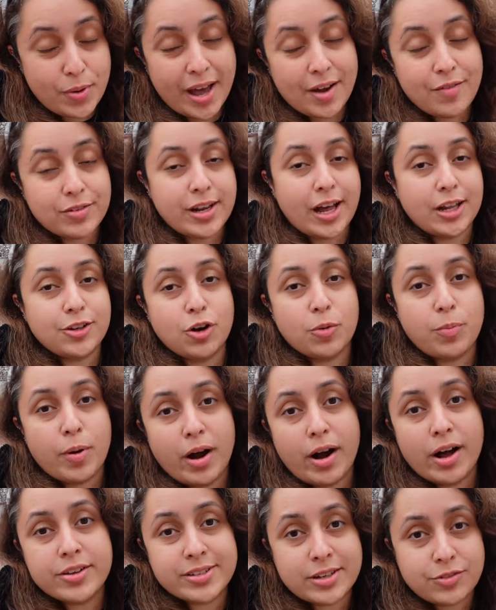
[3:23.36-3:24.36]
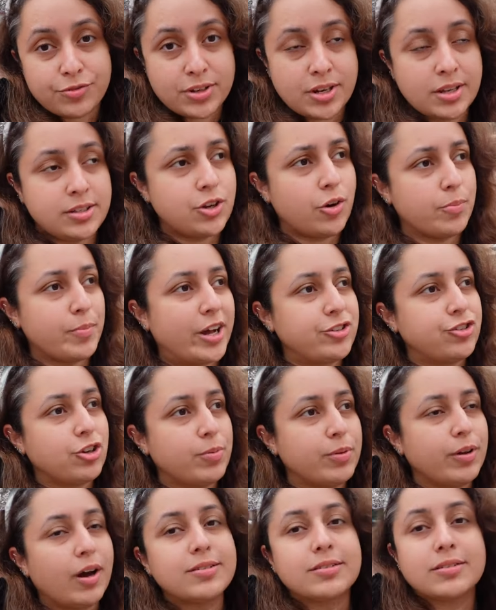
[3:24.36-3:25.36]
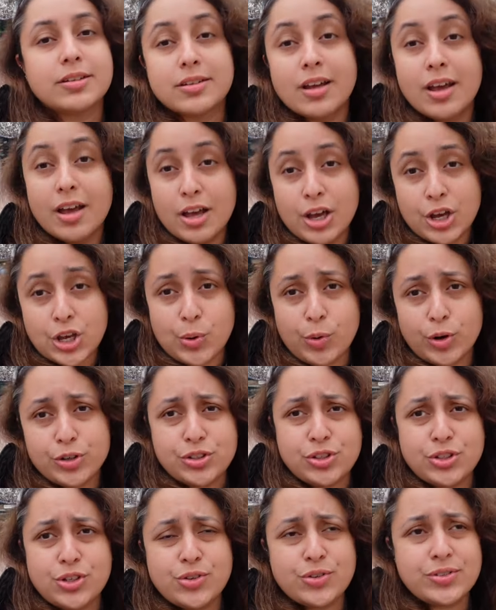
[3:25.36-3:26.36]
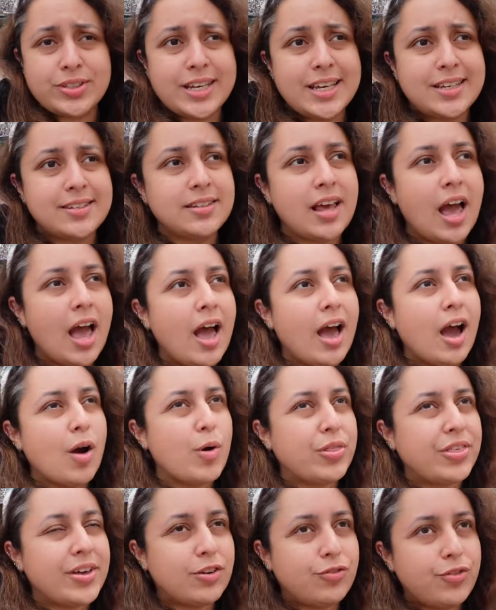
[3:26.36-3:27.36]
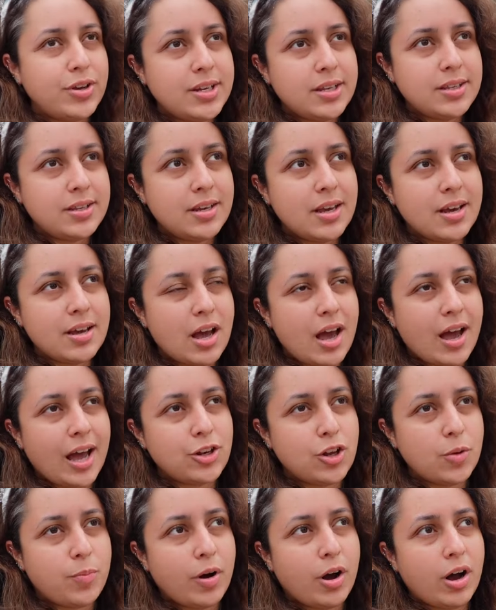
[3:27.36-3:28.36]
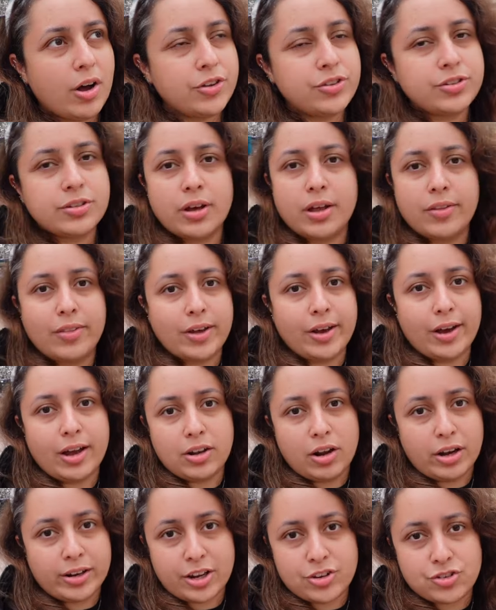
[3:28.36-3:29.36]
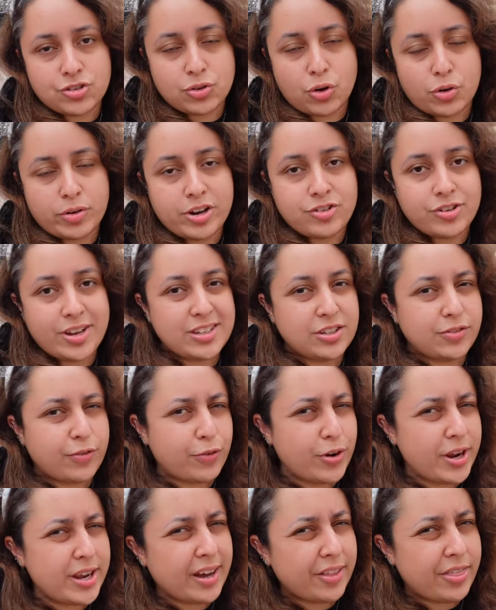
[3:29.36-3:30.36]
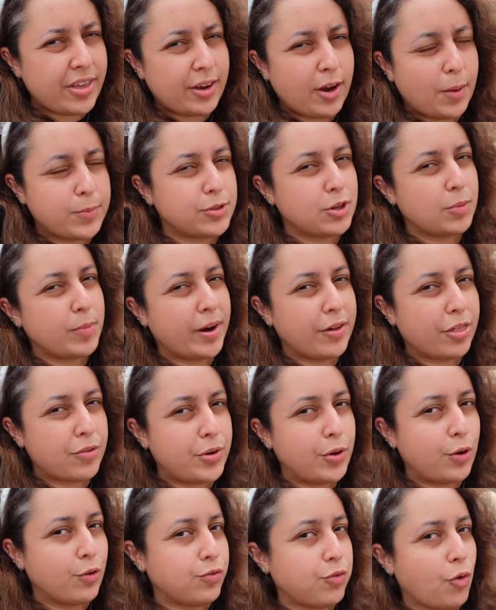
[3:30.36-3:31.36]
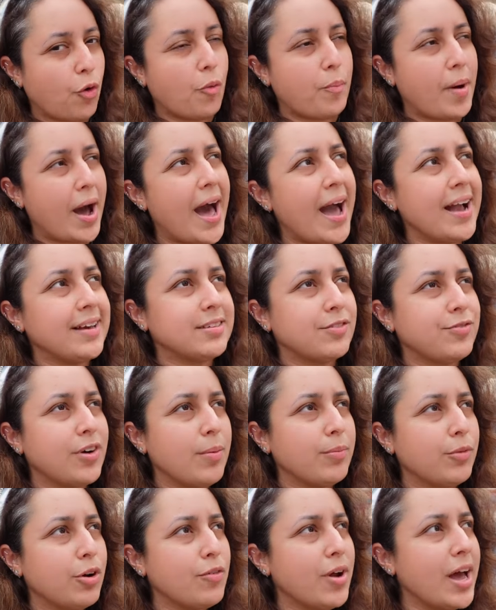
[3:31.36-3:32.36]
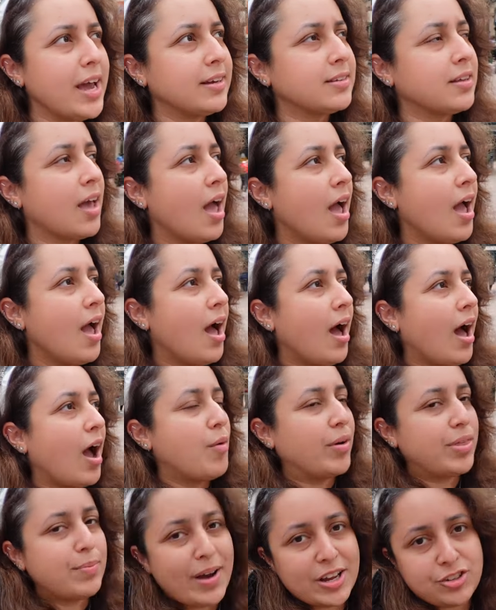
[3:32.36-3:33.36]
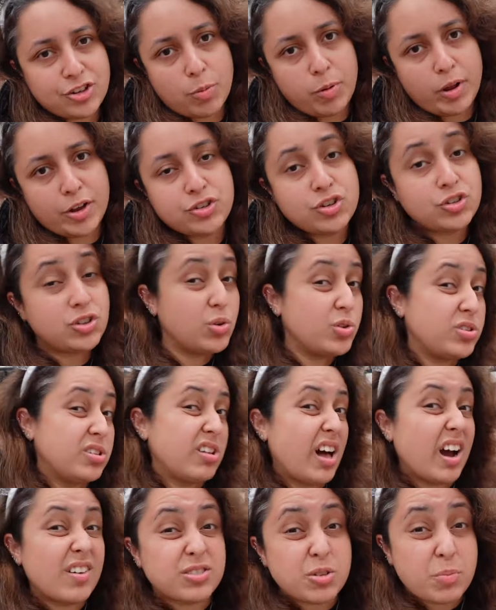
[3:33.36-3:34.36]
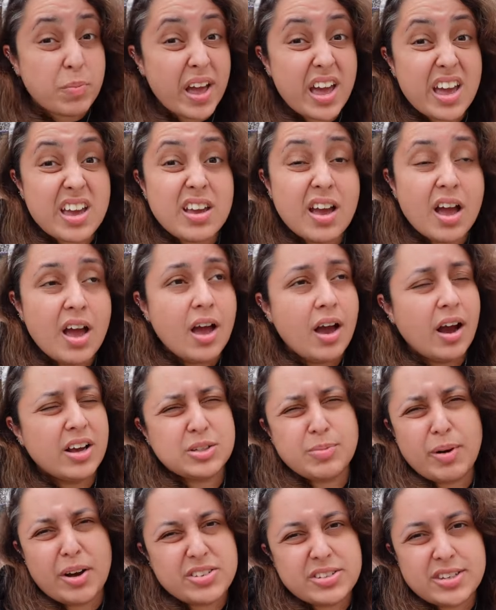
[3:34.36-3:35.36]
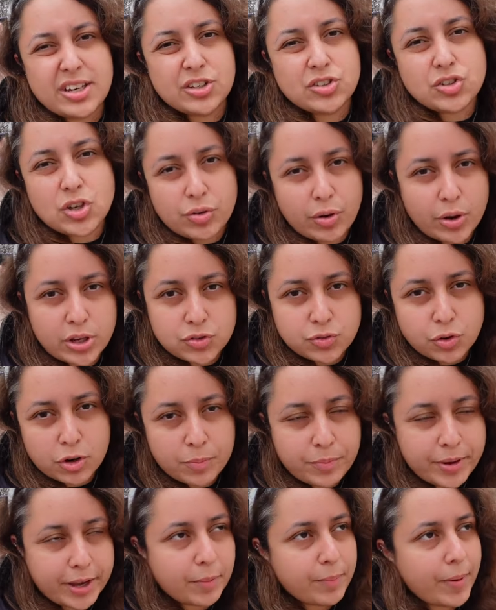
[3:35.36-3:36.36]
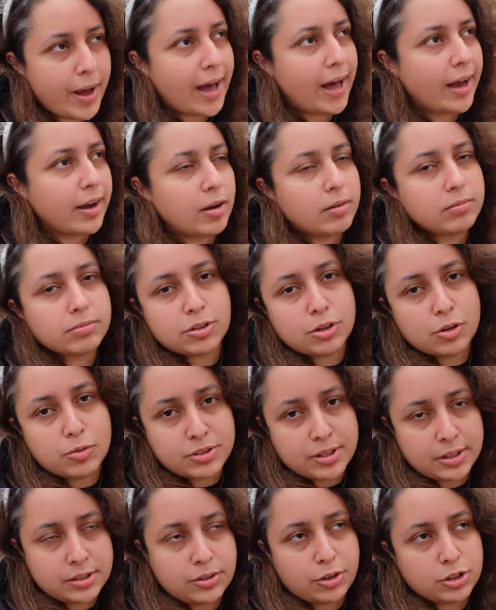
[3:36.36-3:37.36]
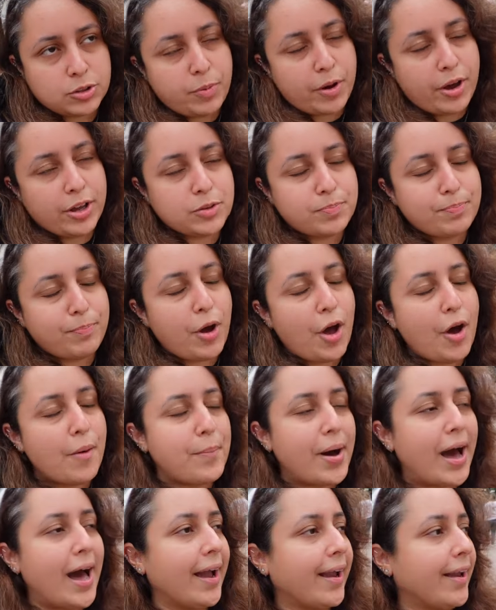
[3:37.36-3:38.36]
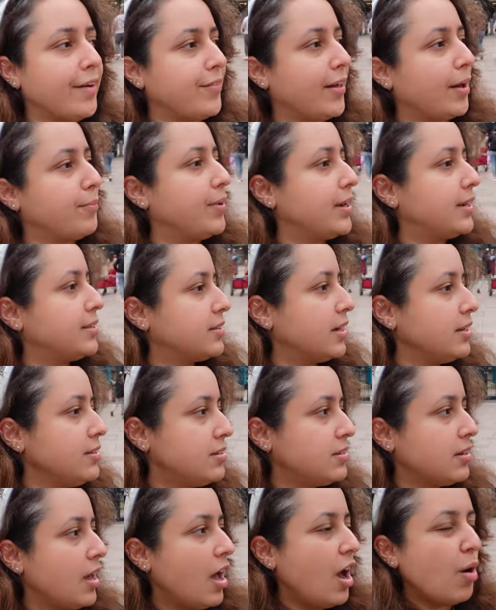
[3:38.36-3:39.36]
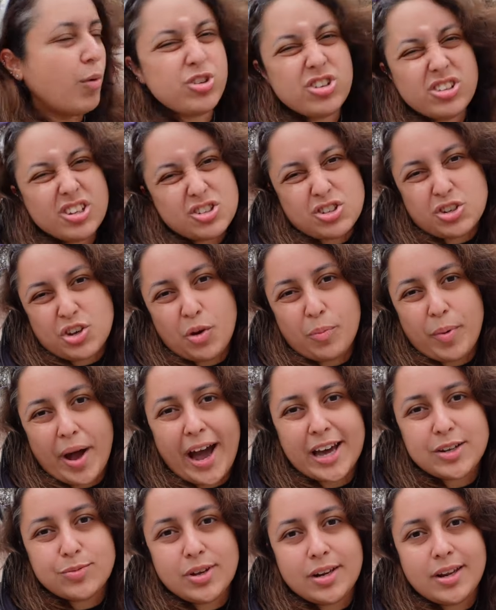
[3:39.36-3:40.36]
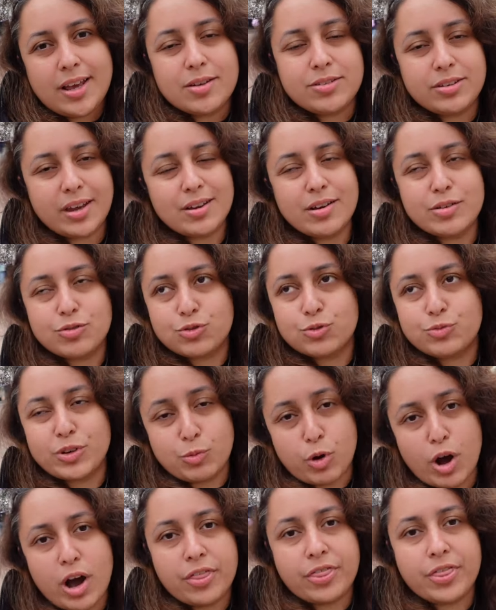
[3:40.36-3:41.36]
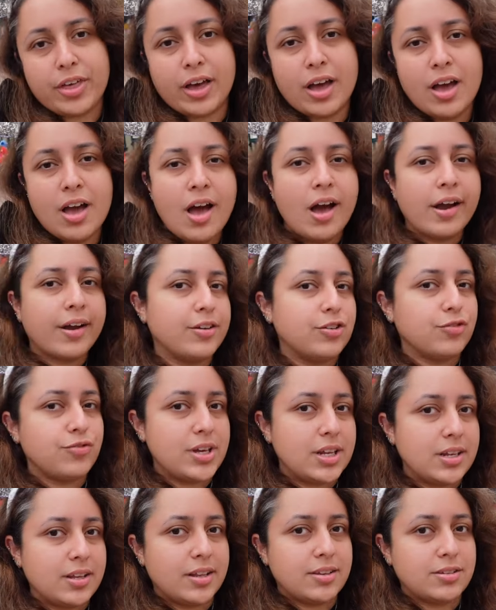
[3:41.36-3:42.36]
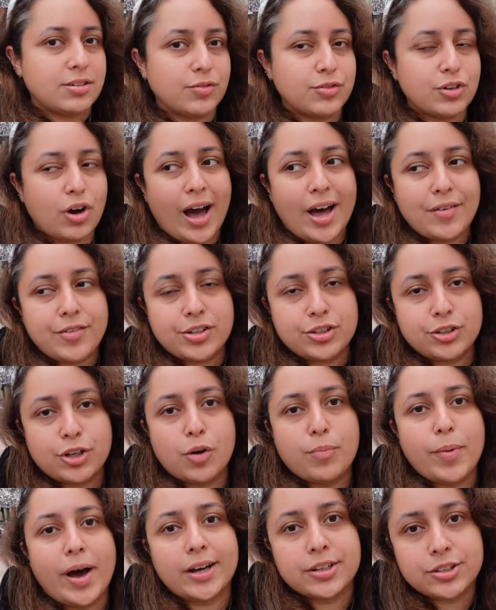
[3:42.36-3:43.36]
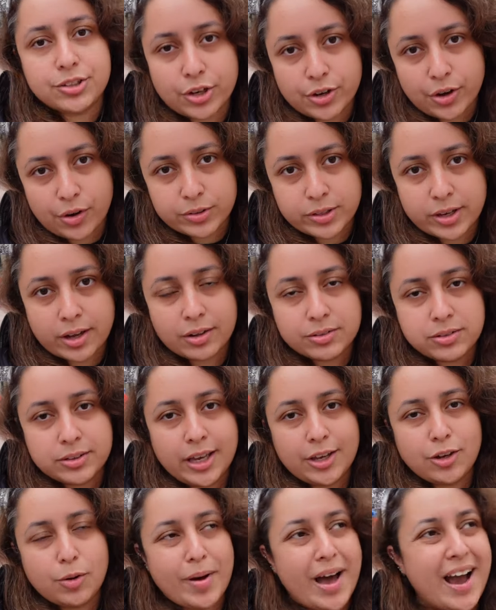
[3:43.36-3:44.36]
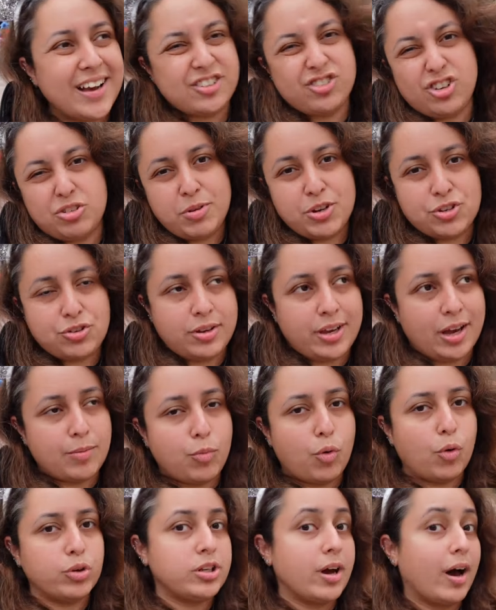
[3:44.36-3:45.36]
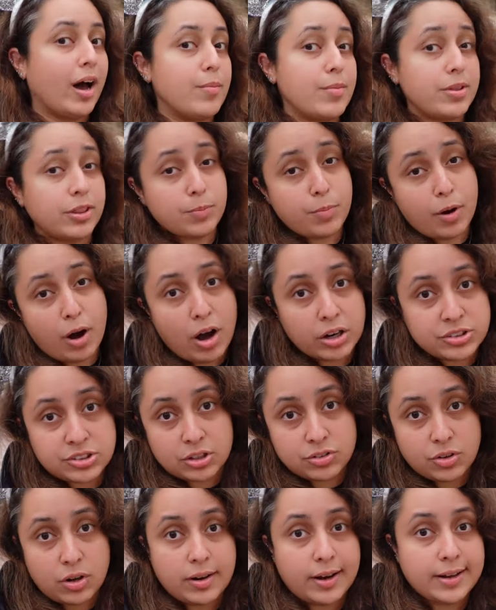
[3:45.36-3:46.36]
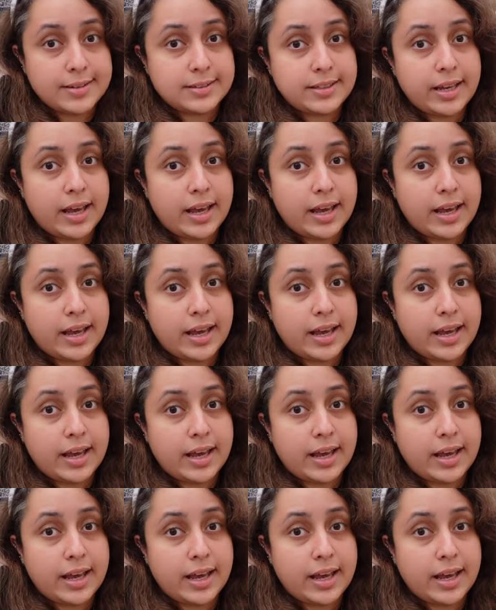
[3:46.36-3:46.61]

have an annual pass, Infinity or Magic Plus, and you want to use this, with Infinity uh, annual pass, uh, the luggage storage is free, I think up to about three or four bags if I'm correct. Uh, with Magic Plus you do still have to pay. It's about 6 euros for a big bag, so 6 euros per, bag if that makes sense. Which isn't too bad really, it, it is worth the convenience of not having to go back to your hotel to get your bags. It just means you get more time in the parks on your last